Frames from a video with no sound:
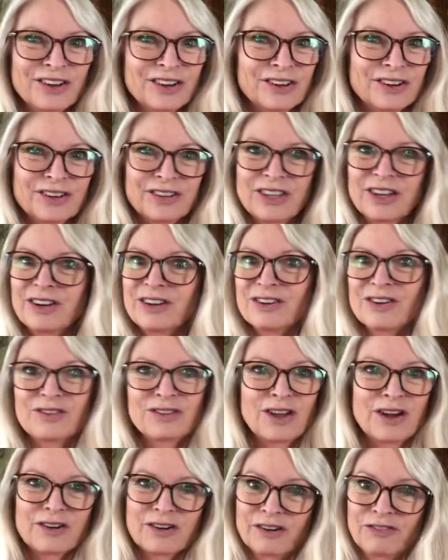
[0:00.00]
they're no
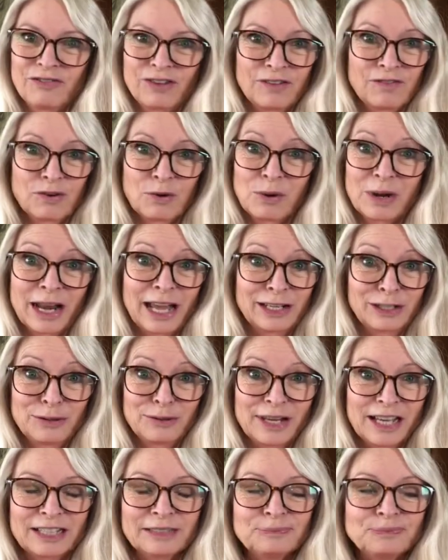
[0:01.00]
longer fit for what I do
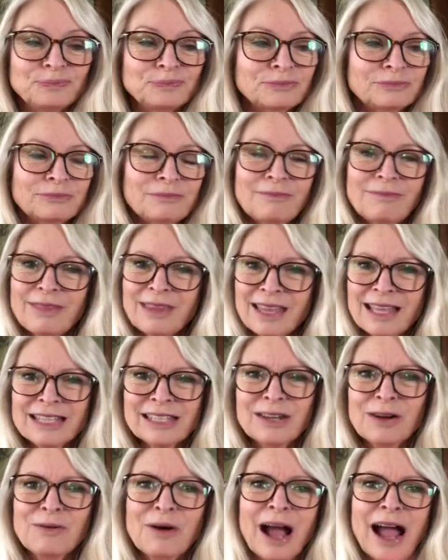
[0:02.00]
now.
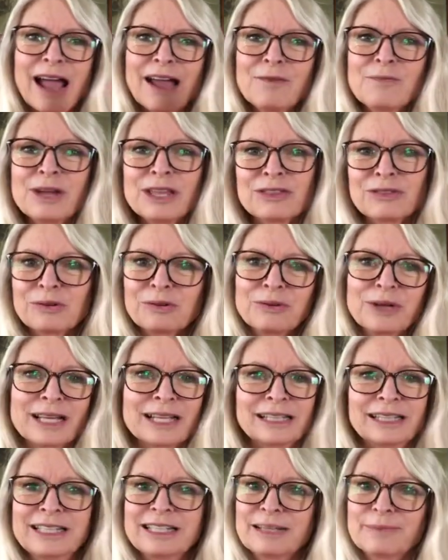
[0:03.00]
So I went through and
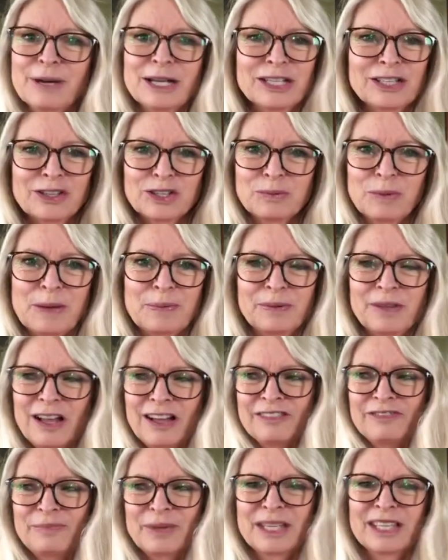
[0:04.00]
cleaned a bunch of those people off
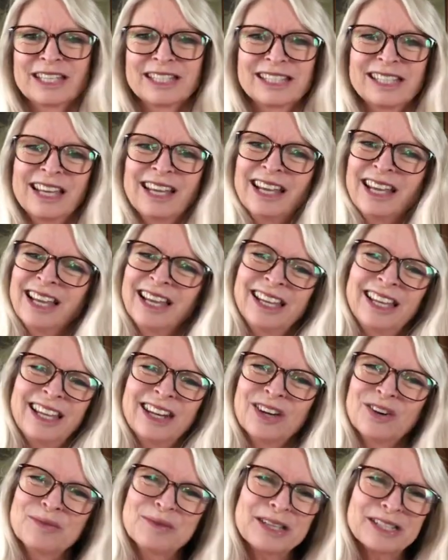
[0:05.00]
because,
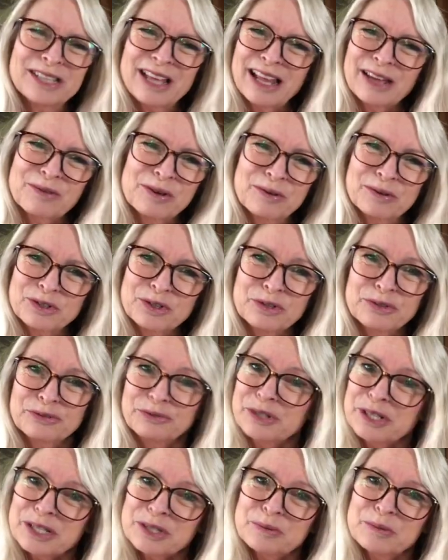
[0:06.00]
it's not like we were true
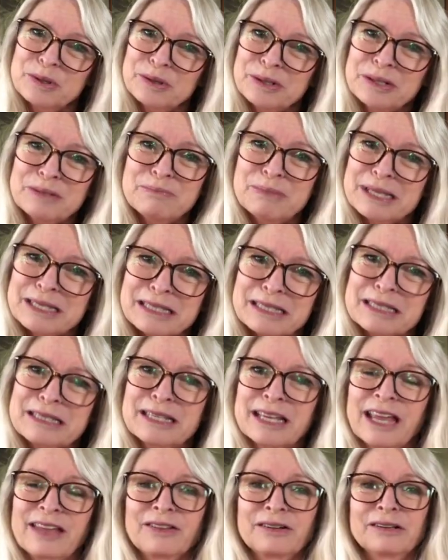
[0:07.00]
friends. We were in business
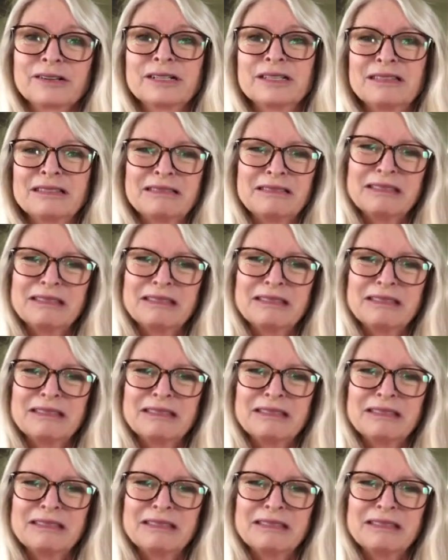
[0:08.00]
together and,